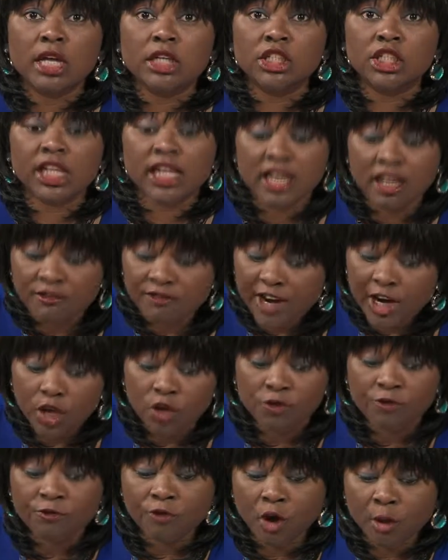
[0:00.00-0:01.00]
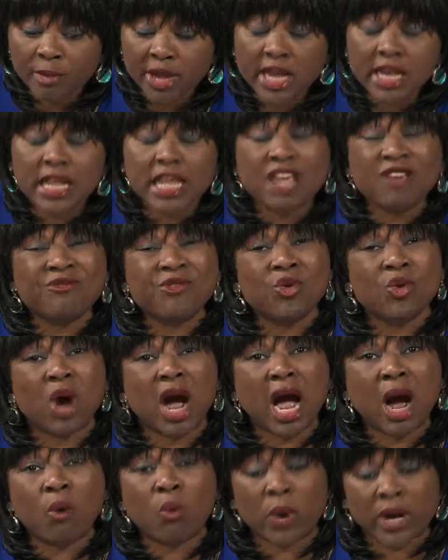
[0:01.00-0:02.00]
deliver you from it if you
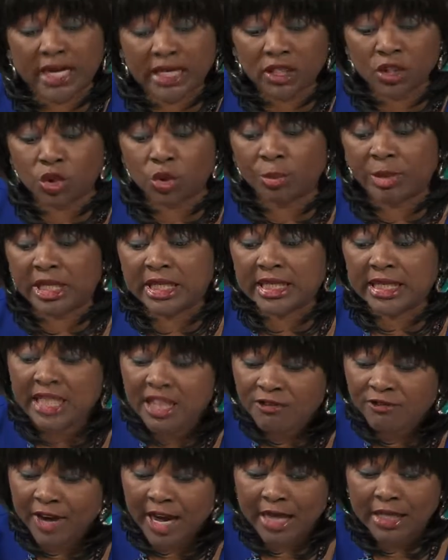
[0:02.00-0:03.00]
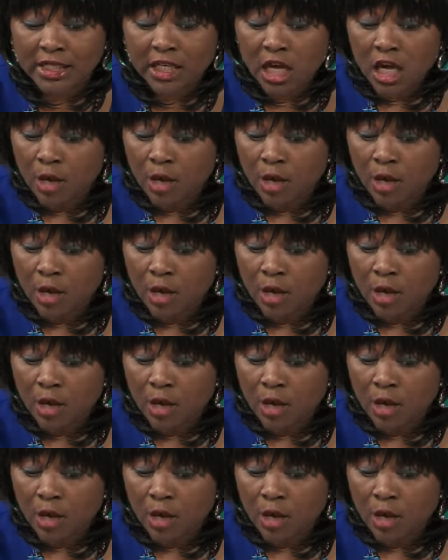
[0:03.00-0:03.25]
are willing to be delivered.